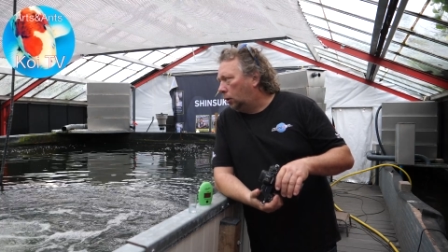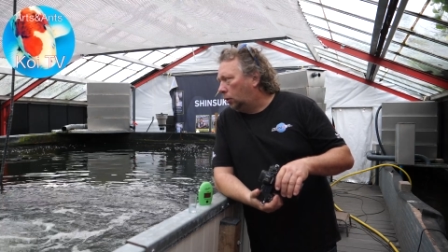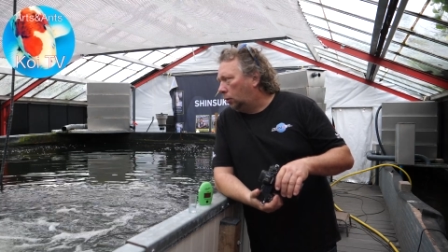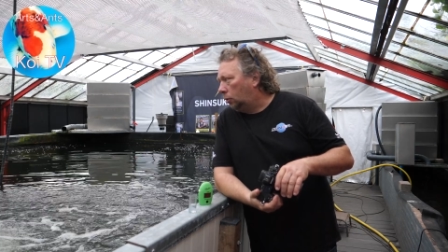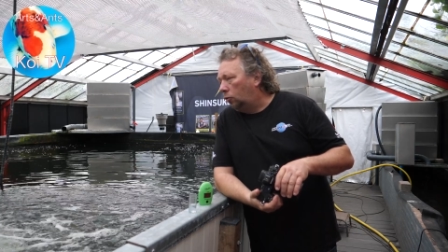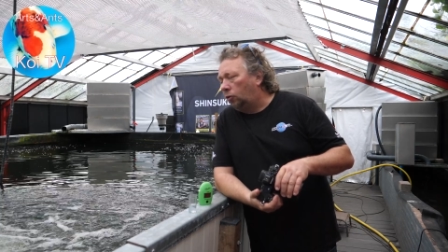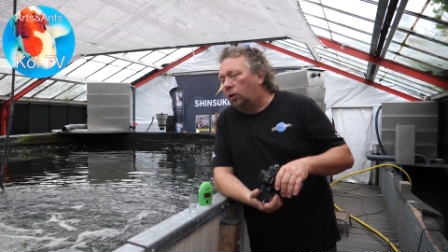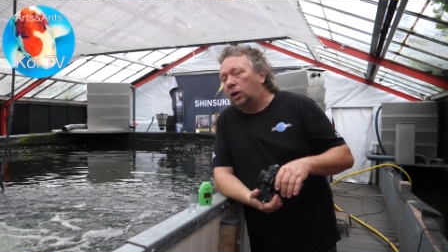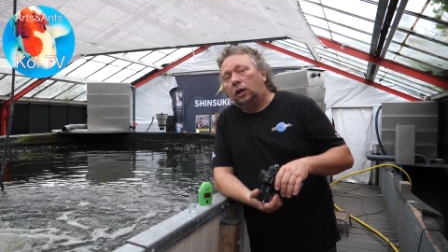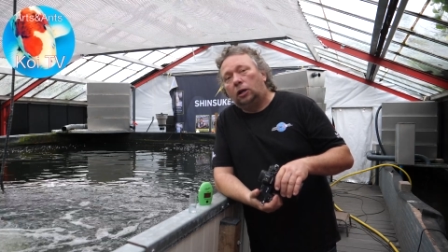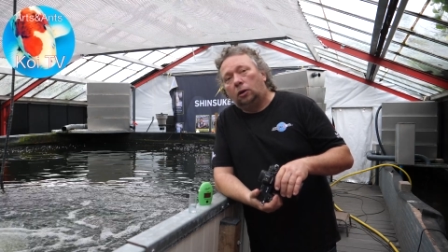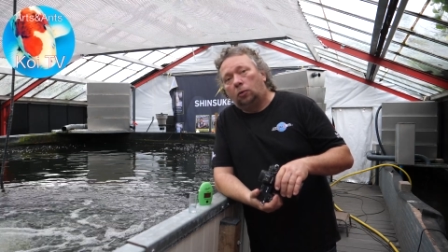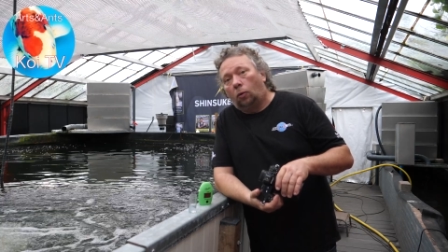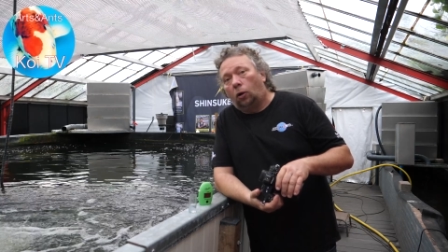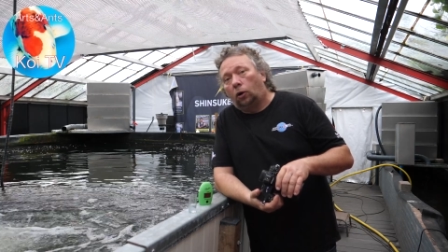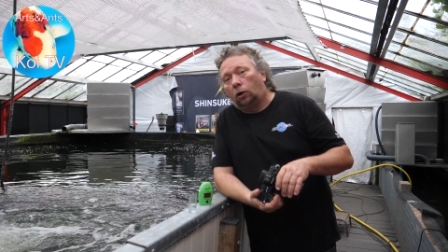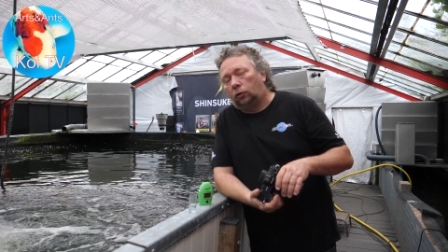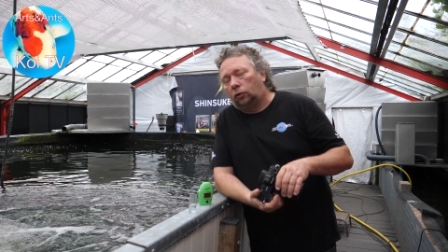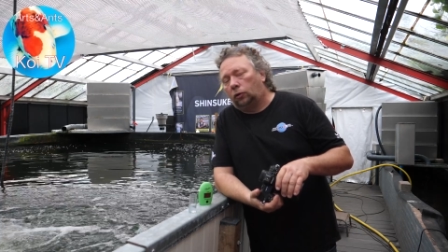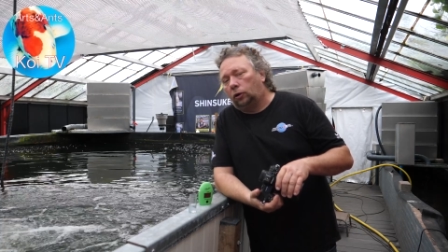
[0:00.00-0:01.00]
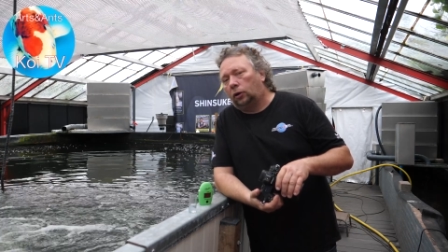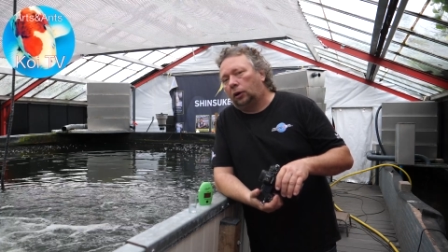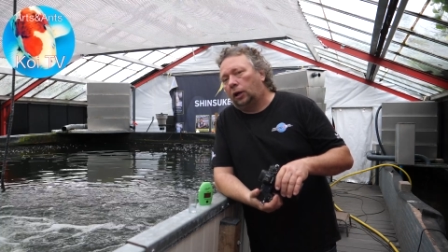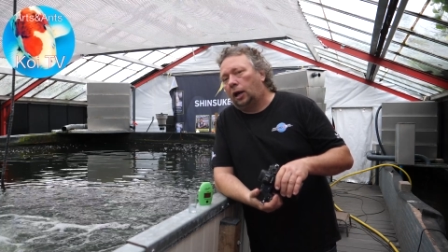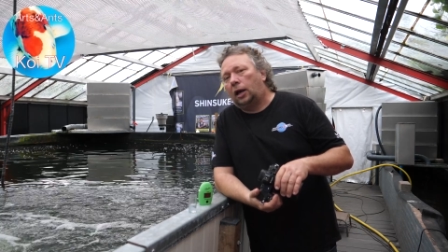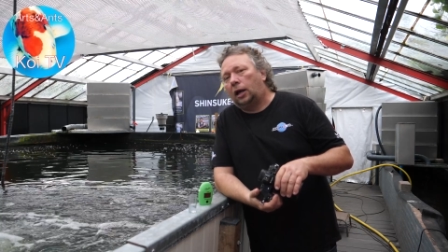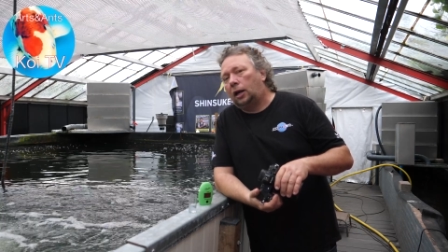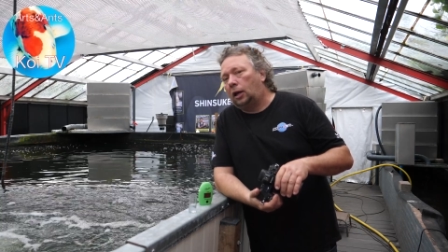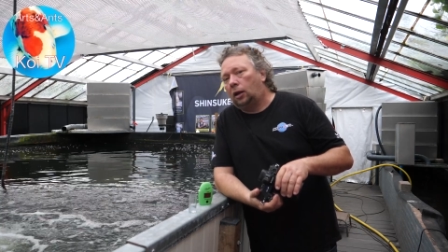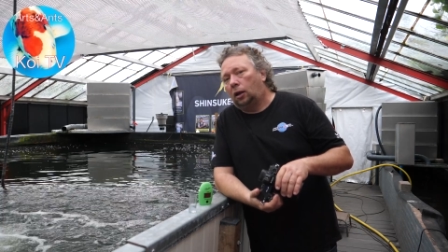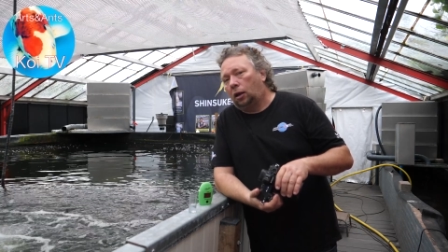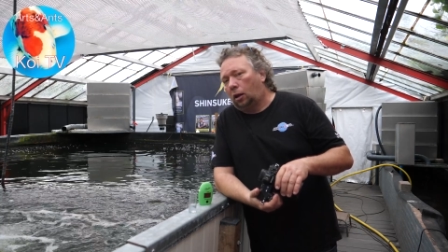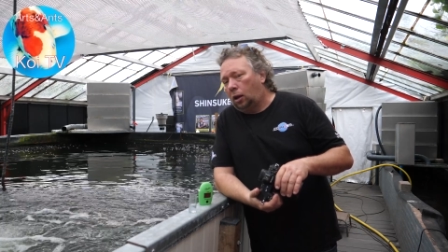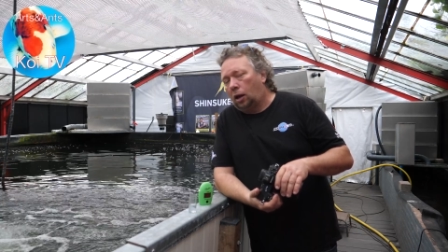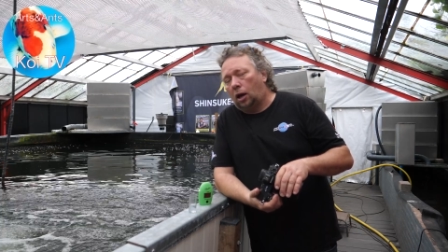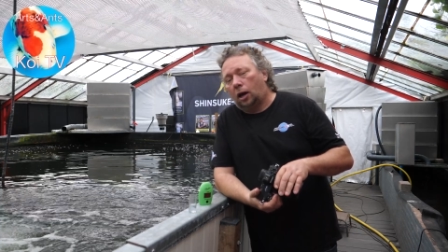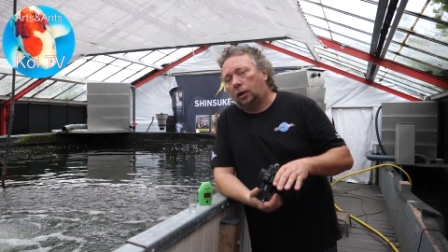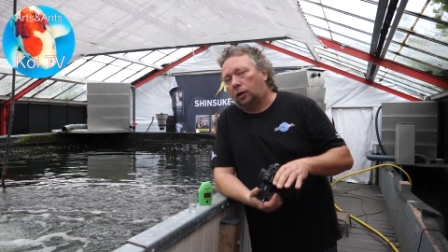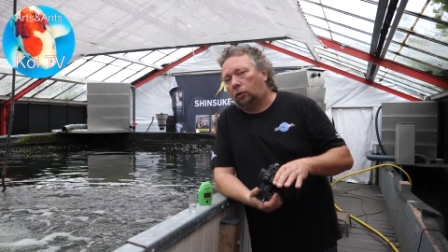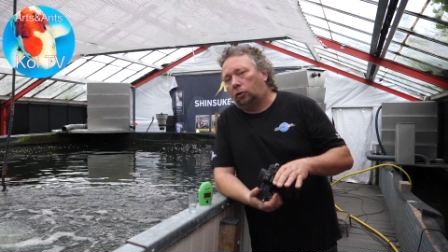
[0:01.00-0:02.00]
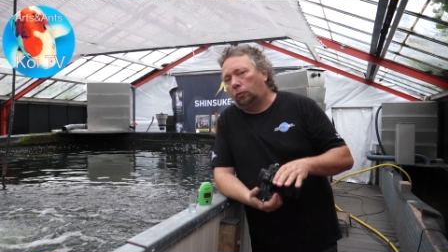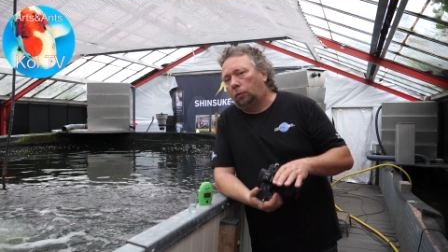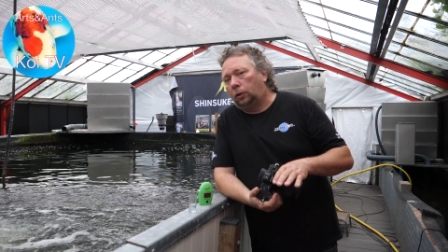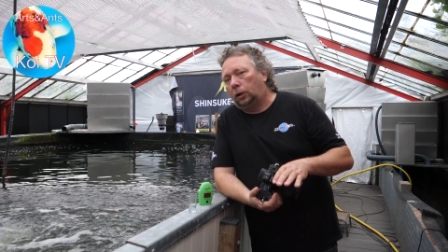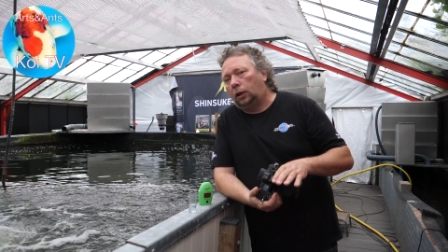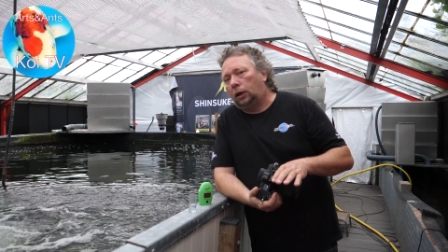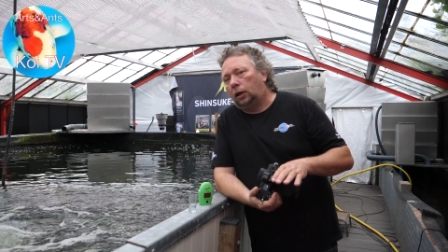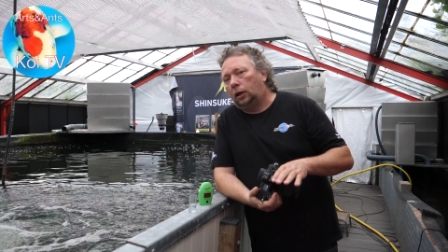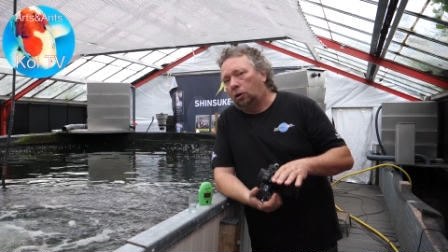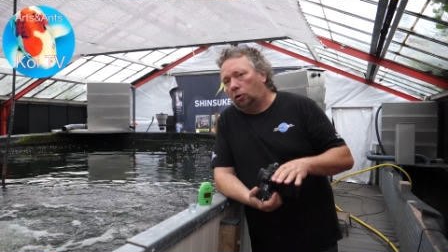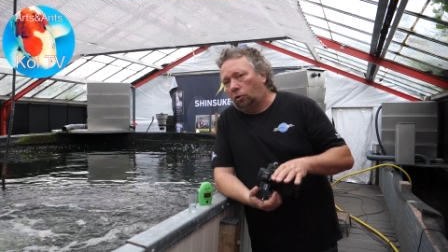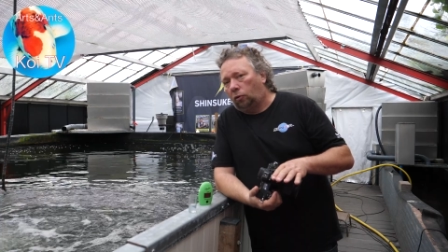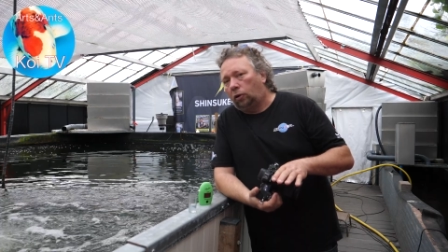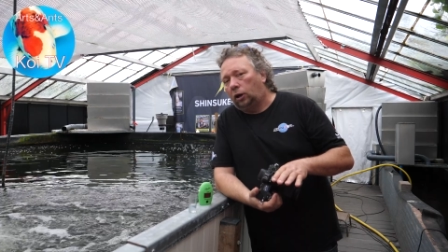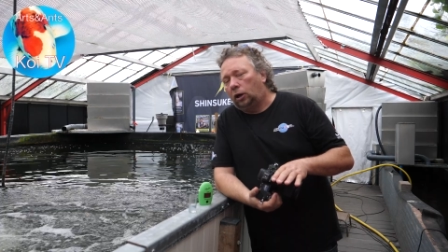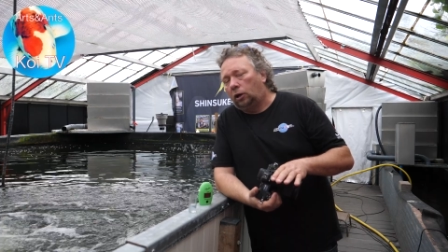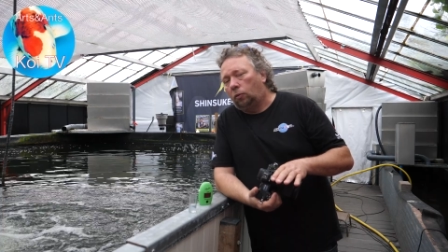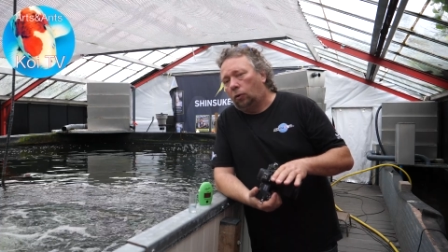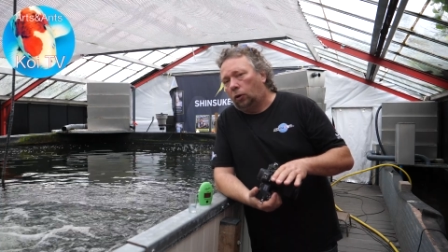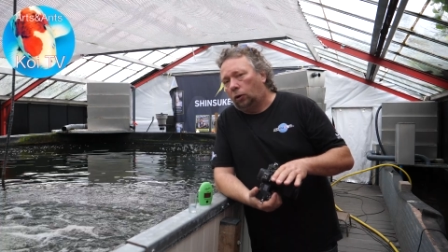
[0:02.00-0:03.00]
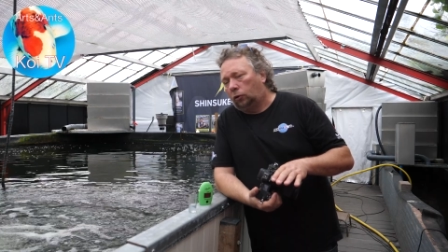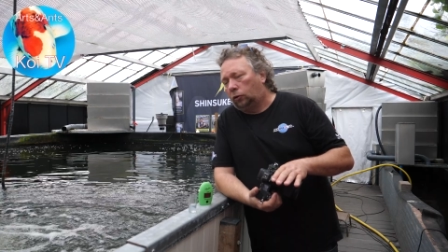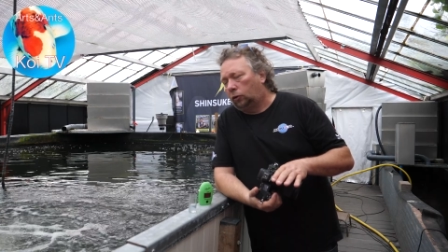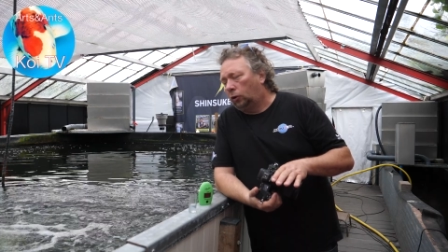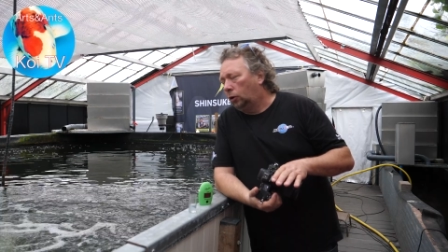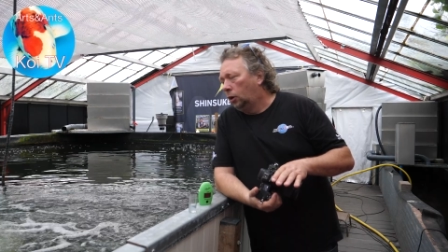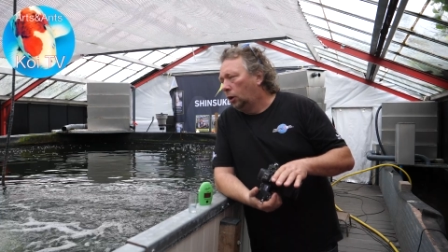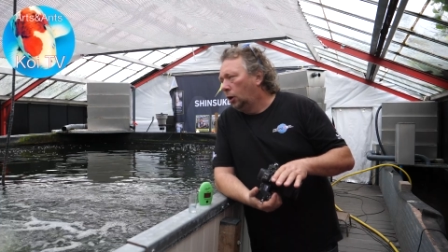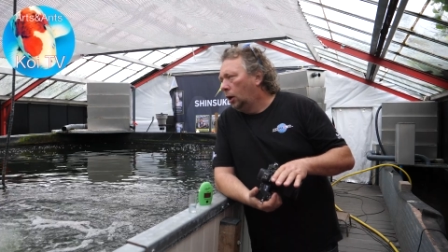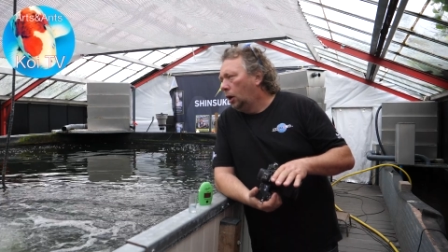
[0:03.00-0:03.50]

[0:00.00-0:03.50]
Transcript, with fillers: green water, they like to be in the green water